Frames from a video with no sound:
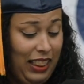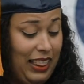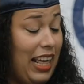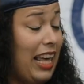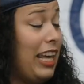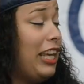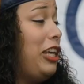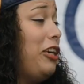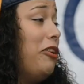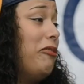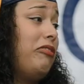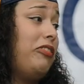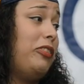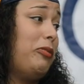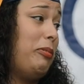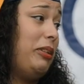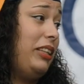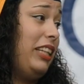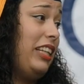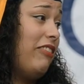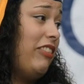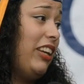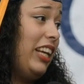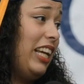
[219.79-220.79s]
Thank you for
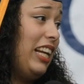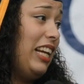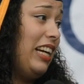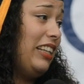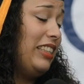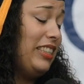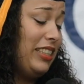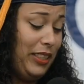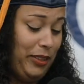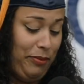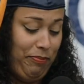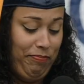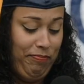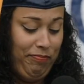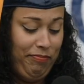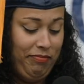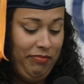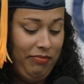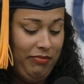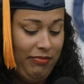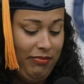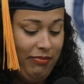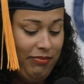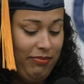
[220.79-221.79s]
believing in us,
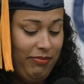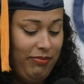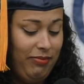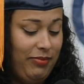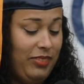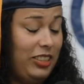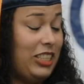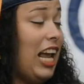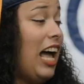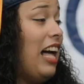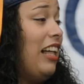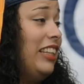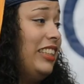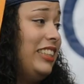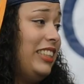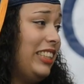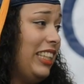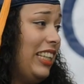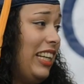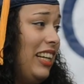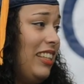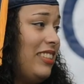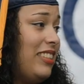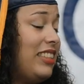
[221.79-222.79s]

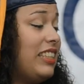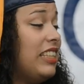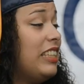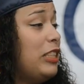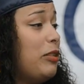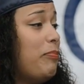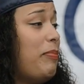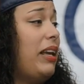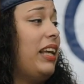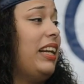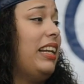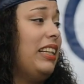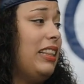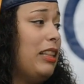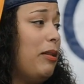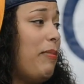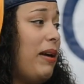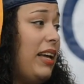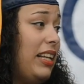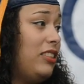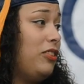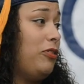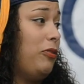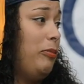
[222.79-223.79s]
challenging us, and demanding the
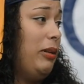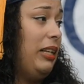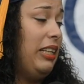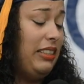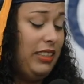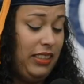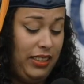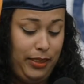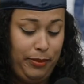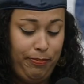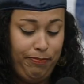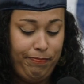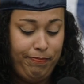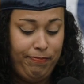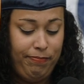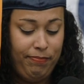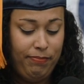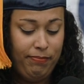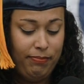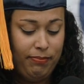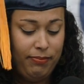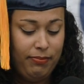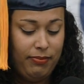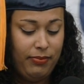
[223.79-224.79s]
best from us.
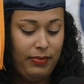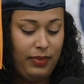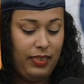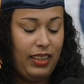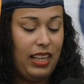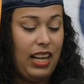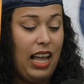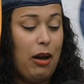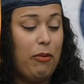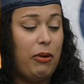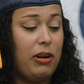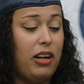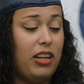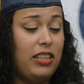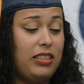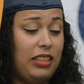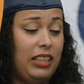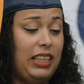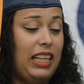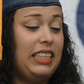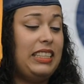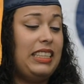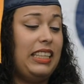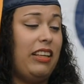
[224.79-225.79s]
I would
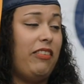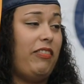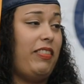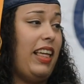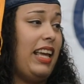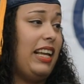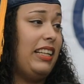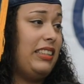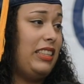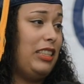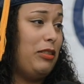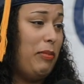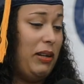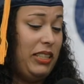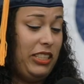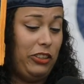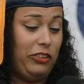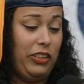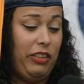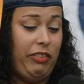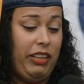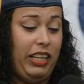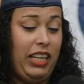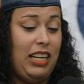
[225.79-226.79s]
also like to give thanks to my
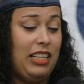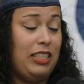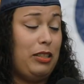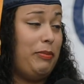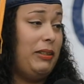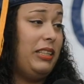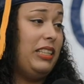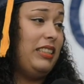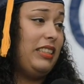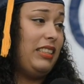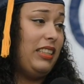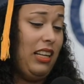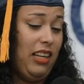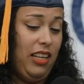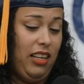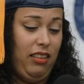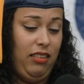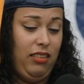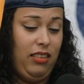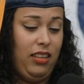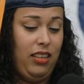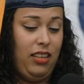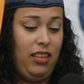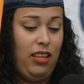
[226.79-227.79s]
terrific husband and
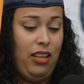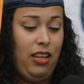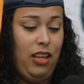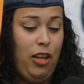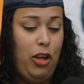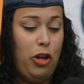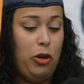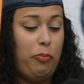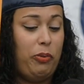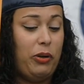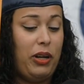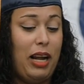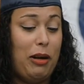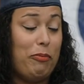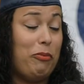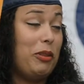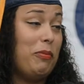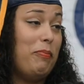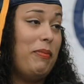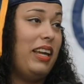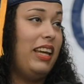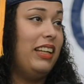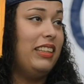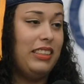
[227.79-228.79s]
son who put up
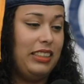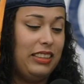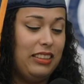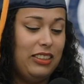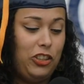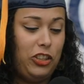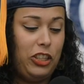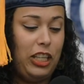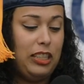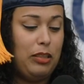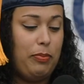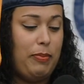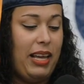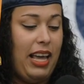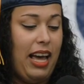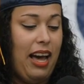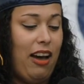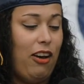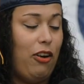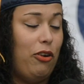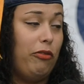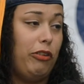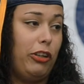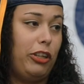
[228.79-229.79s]
with me and didn't stress me
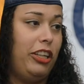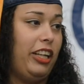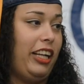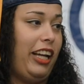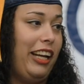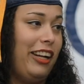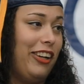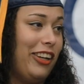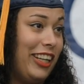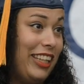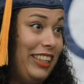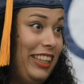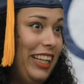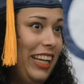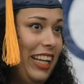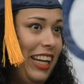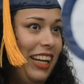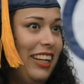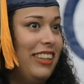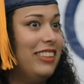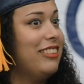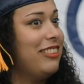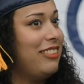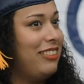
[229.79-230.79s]
out over cooking or
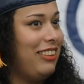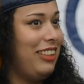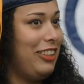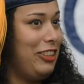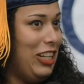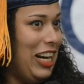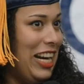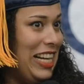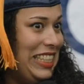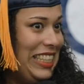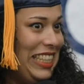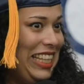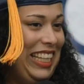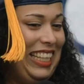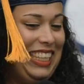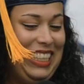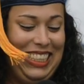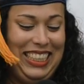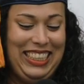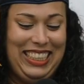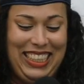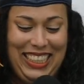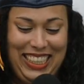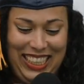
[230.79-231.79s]
cleaning.
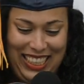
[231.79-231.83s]
Crazy.